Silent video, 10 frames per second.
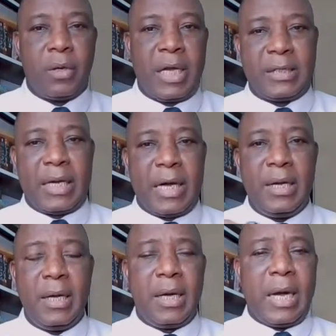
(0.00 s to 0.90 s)
Let's
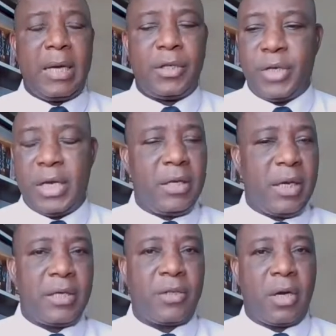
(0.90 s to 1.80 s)
get the trading
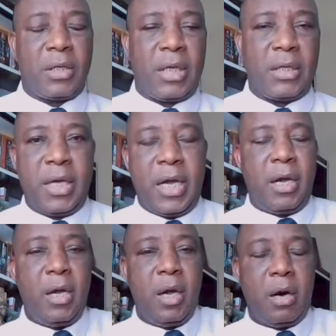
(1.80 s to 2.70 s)
day started
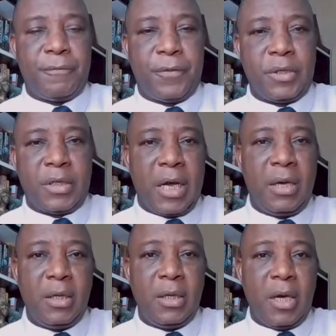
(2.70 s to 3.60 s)
here on
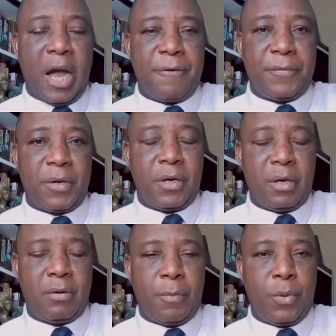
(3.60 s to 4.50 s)
Frontier
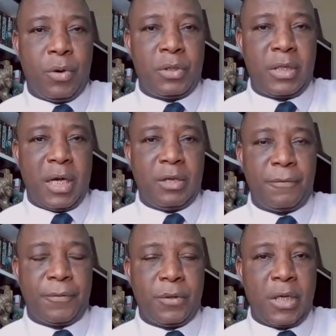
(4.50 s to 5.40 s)
Africa Reports and
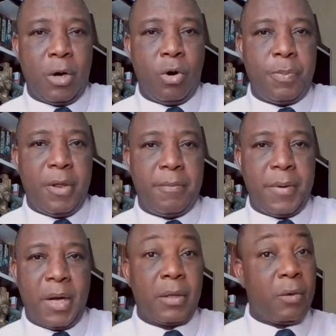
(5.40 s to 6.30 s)
your Frontier Opening
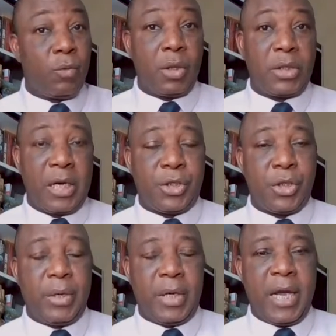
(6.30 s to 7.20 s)
Bell. You can watch our
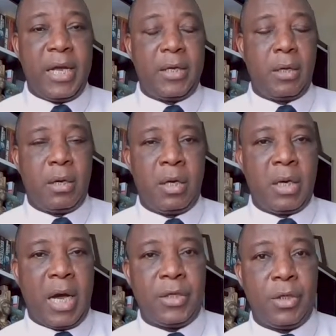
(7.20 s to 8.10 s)
show again
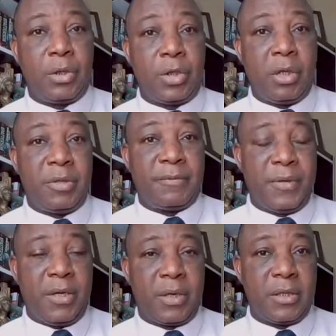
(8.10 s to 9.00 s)
on our YouTube. It's
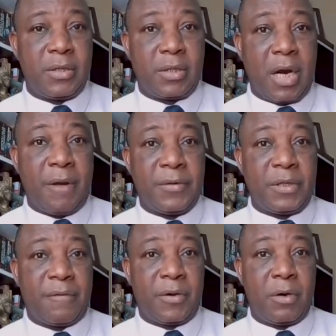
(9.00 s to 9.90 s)
free. You can subscribe to
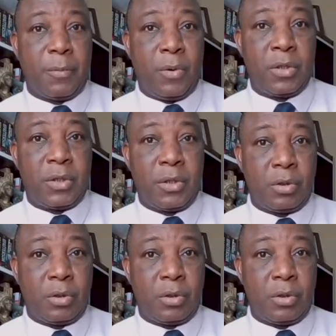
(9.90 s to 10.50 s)
Frontier Africa Reports.